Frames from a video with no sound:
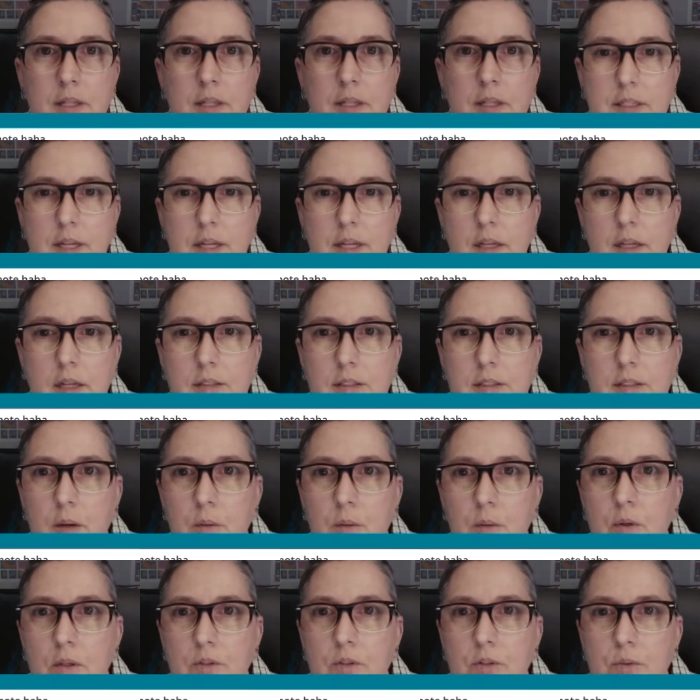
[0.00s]
Yes, I
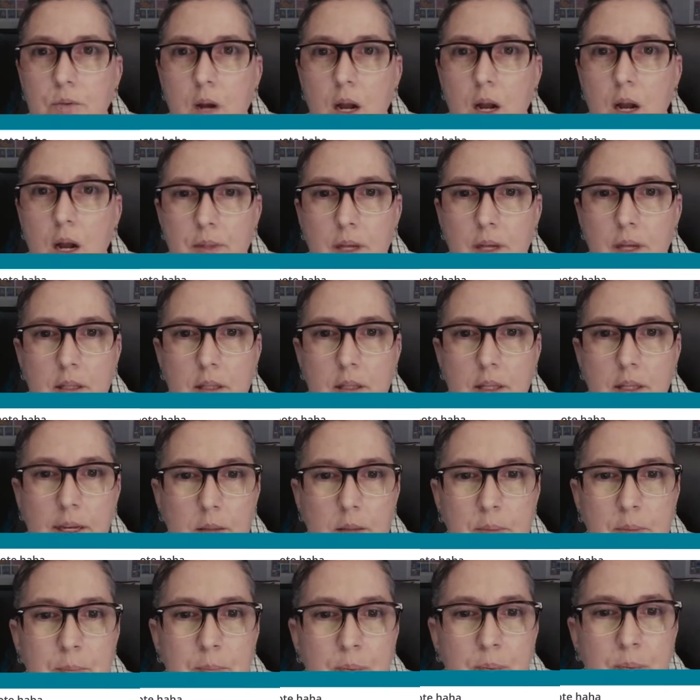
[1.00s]
will drop that link. Let
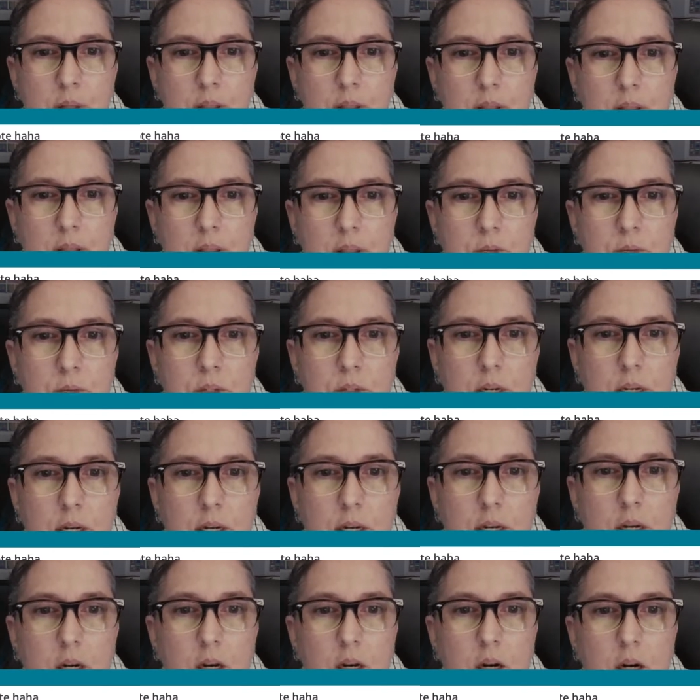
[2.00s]
me put this one right
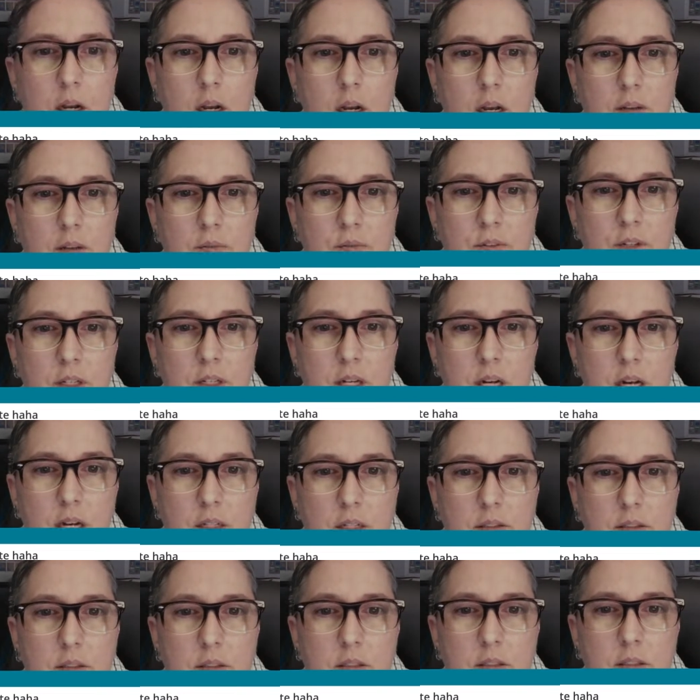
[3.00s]
here. I've
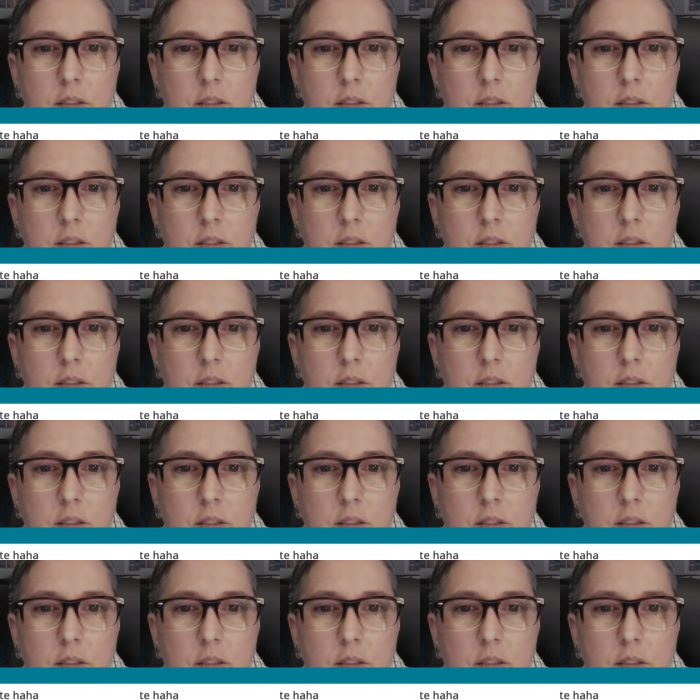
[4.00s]
got